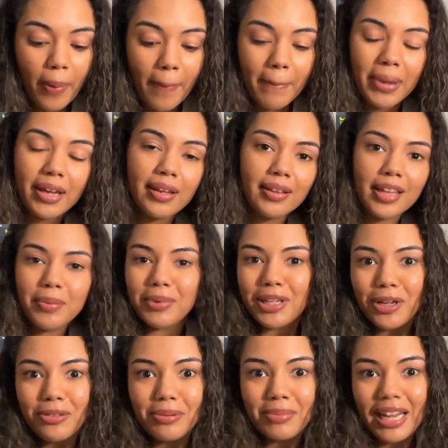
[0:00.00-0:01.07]
But let me know
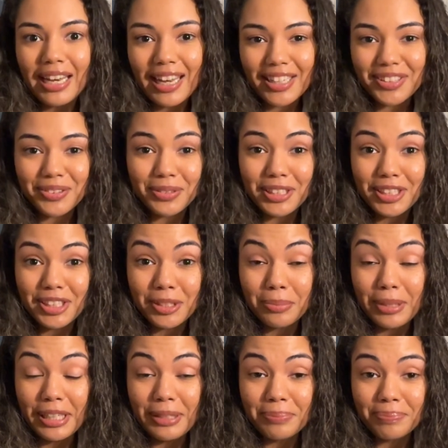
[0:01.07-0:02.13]
what my next read should
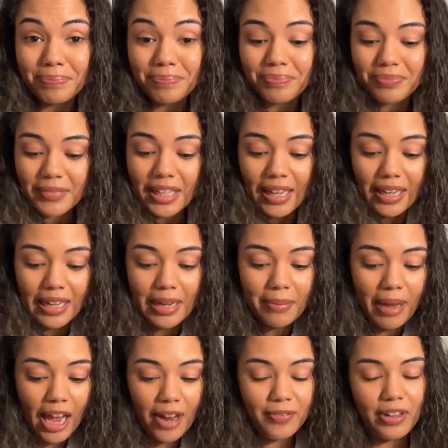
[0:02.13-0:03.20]
be
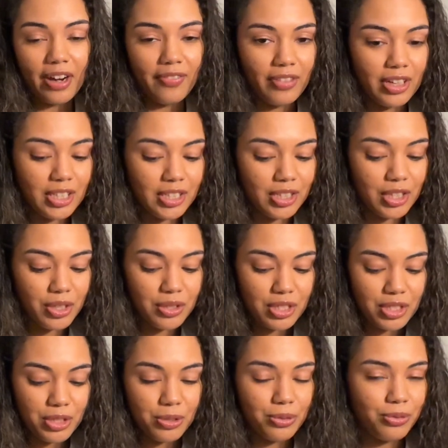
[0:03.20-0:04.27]
after I finish those
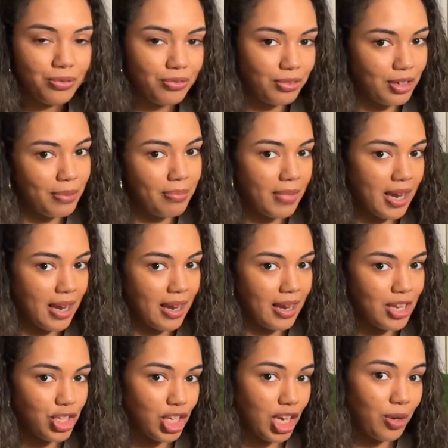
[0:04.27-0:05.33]
two from my
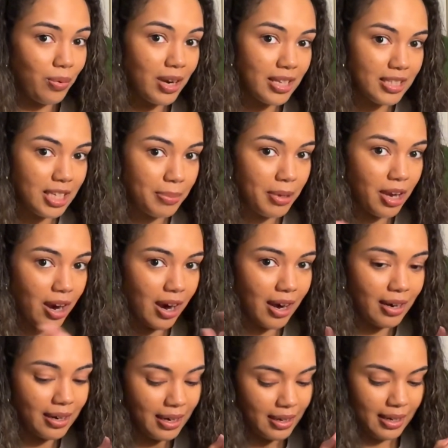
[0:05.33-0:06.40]
January TBR.